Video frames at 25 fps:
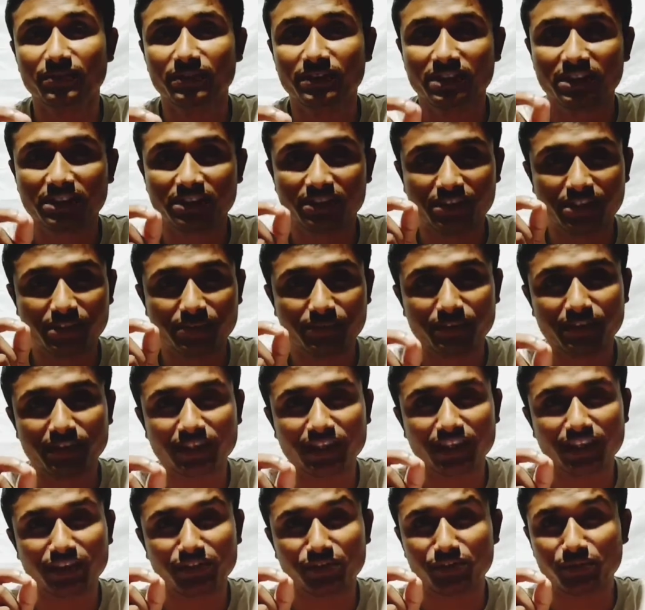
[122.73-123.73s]
it is
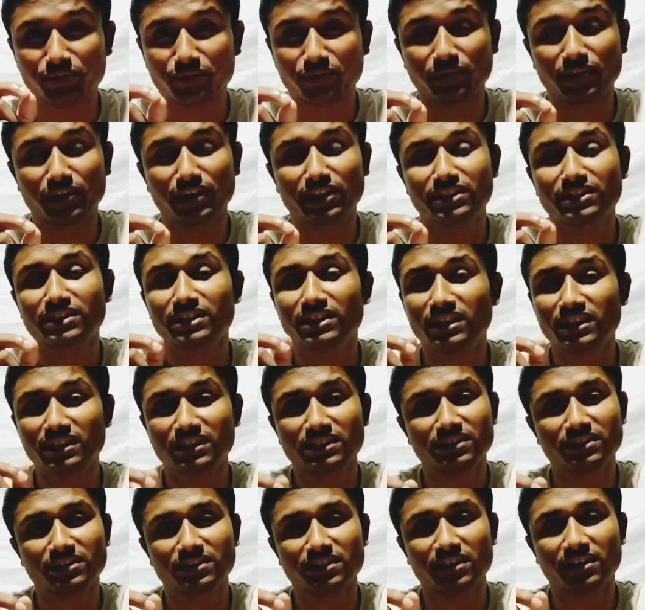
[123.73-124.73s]
difficult to find the
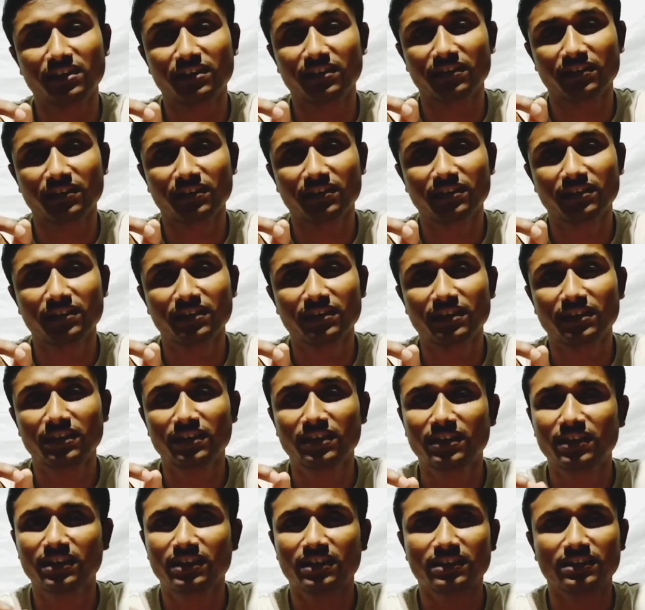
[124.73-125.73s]
answer,
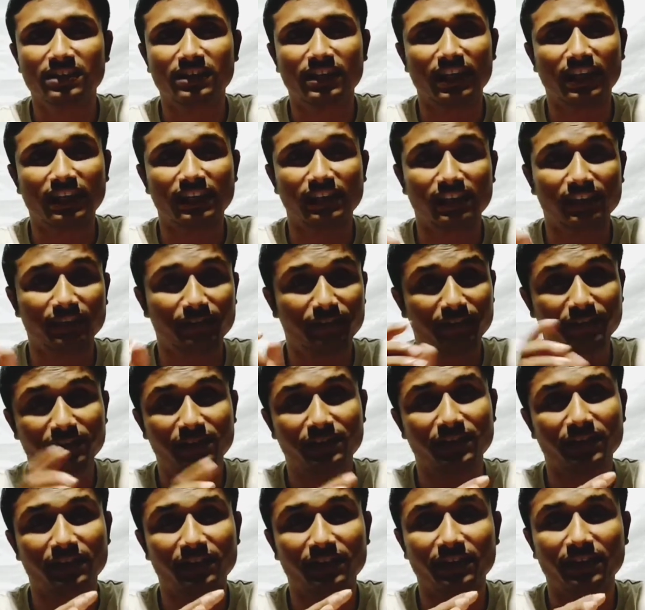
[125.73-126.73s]
then leave it
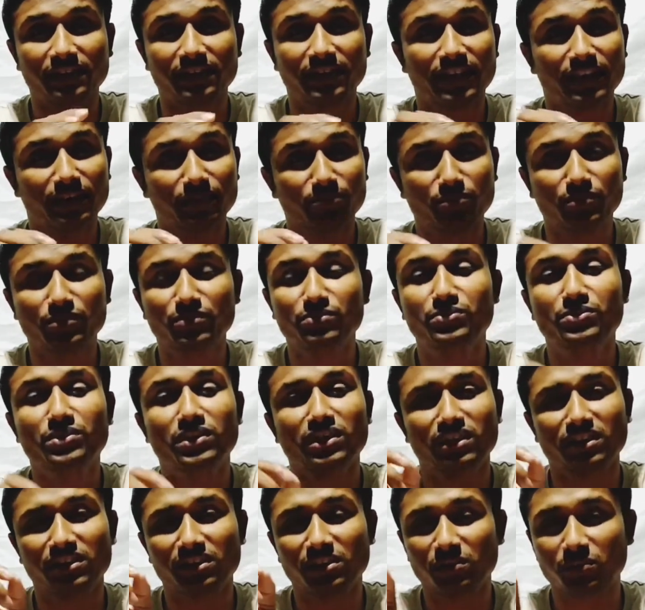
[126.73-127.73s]
there and move to
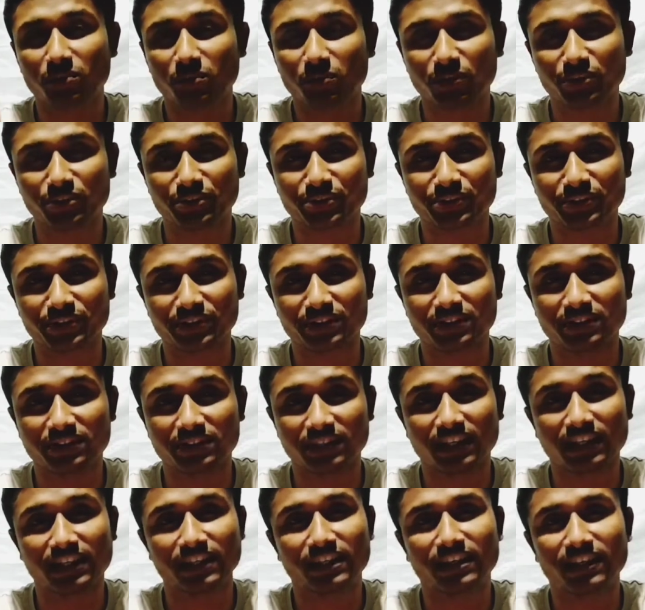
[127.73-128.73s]
another question
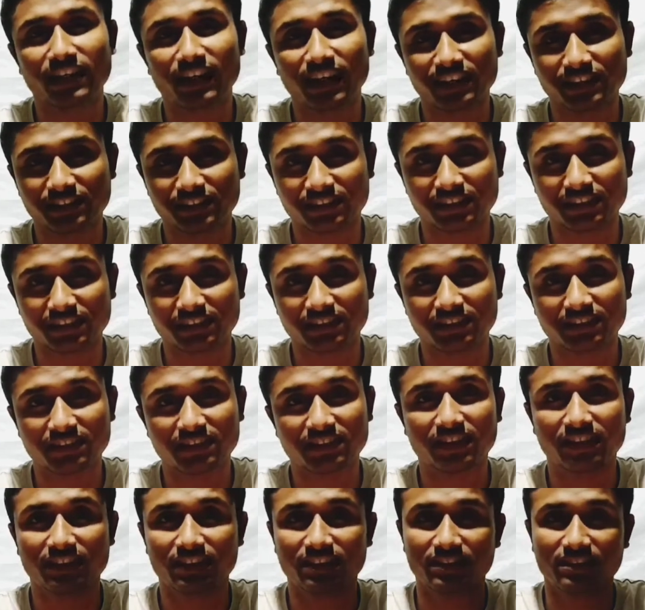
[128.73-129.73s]
and analyze it.
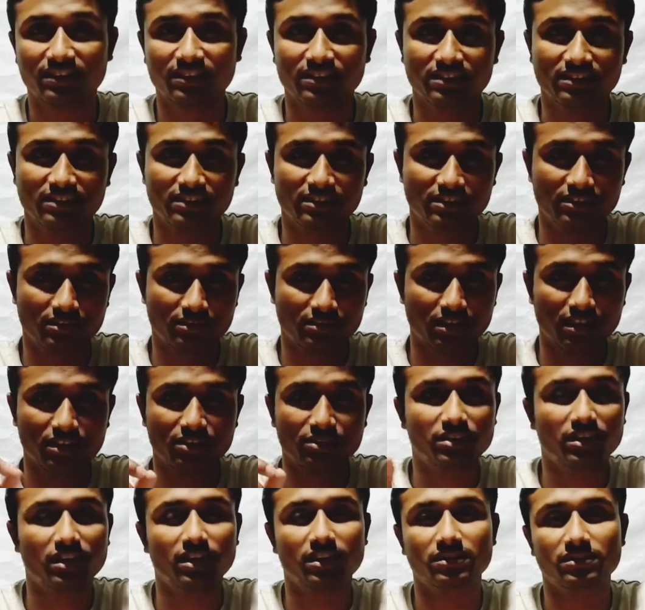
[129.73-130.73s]
Such
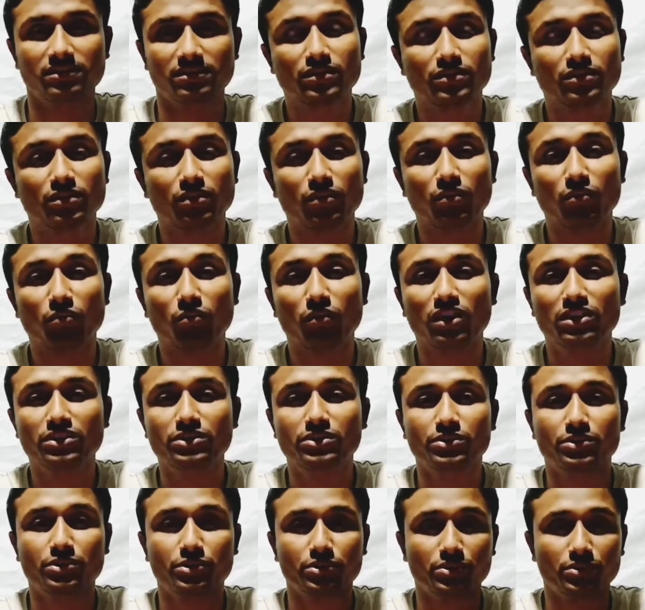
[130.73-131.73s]
that. So what you
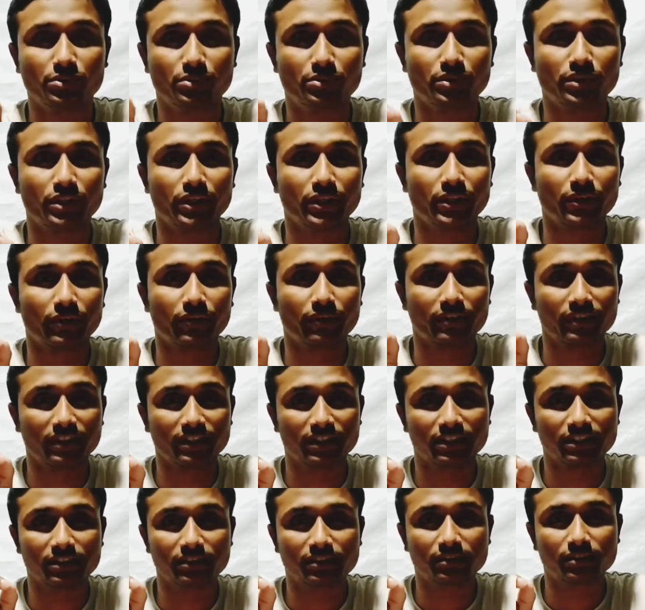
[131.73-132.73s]
should do here
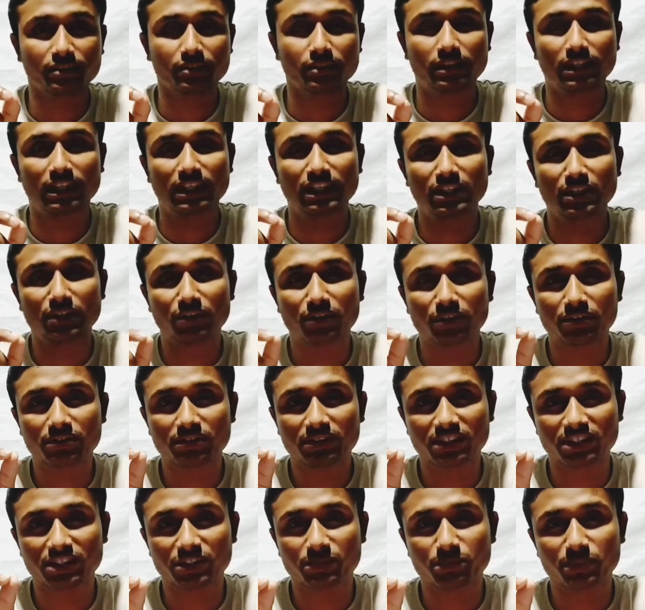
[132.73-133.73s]
is you
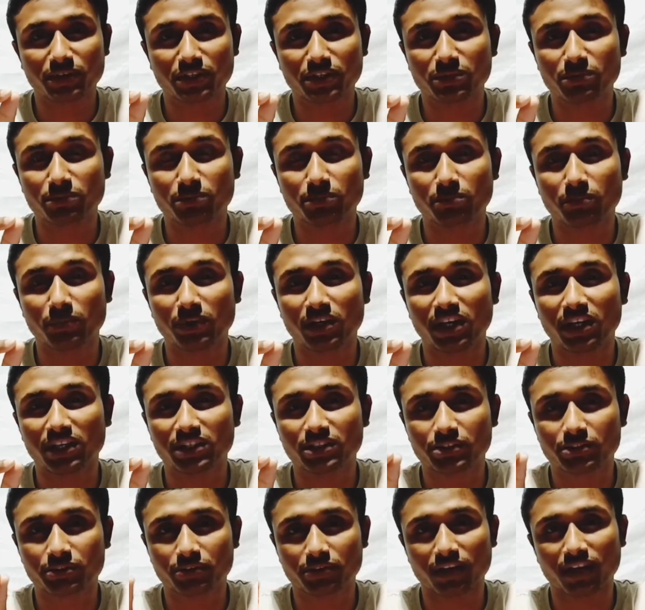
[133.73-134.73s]
cannot spend
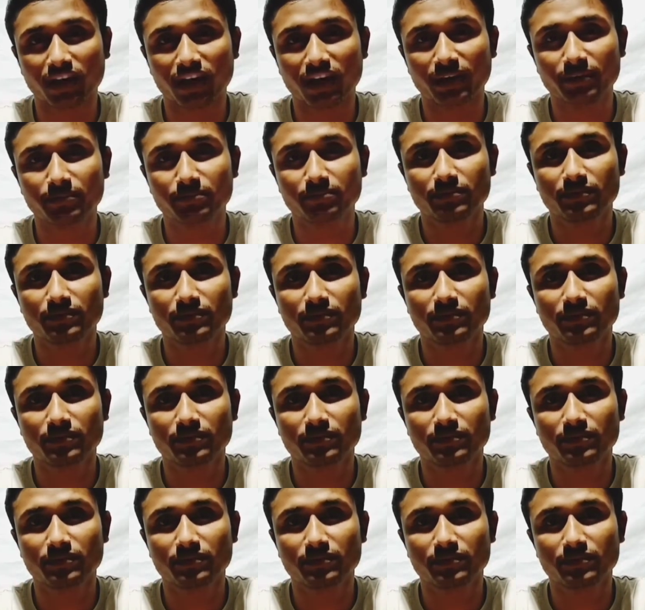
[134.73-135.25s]
much time